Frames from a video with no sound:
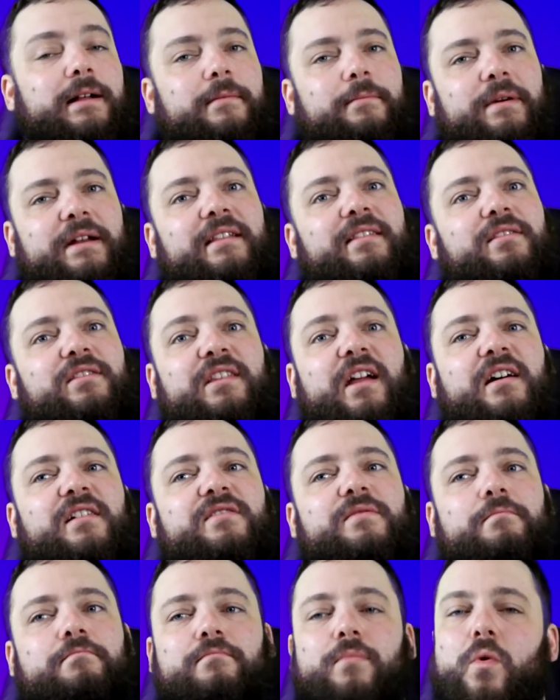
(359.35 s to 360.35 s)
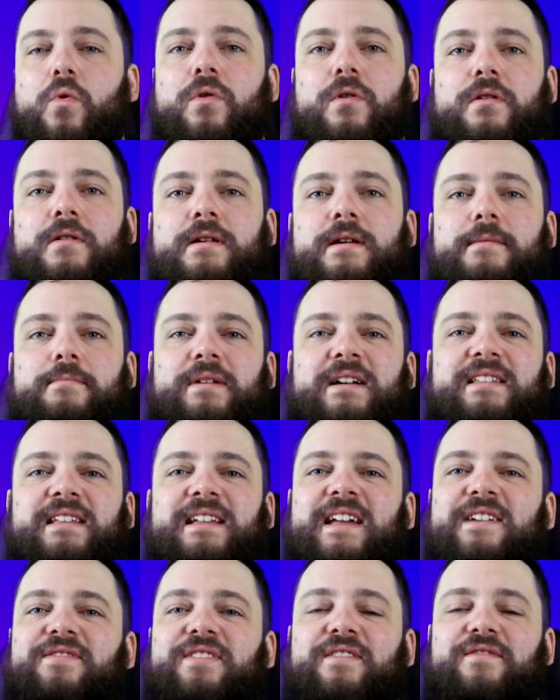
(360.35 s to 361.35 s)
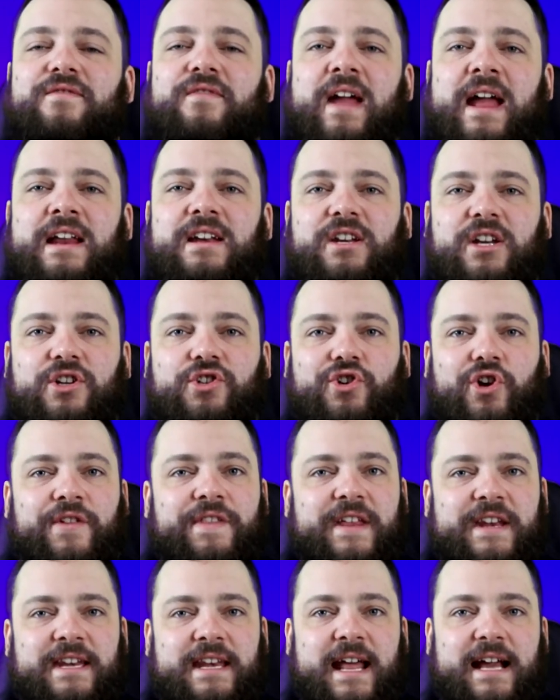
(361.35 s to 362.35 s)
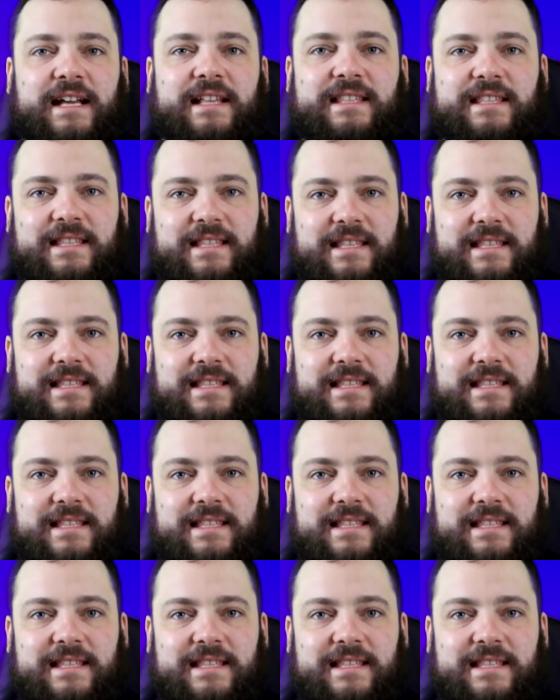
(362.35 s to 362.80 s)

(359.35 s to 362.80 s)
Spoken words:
But it does more because it gives advantage on the next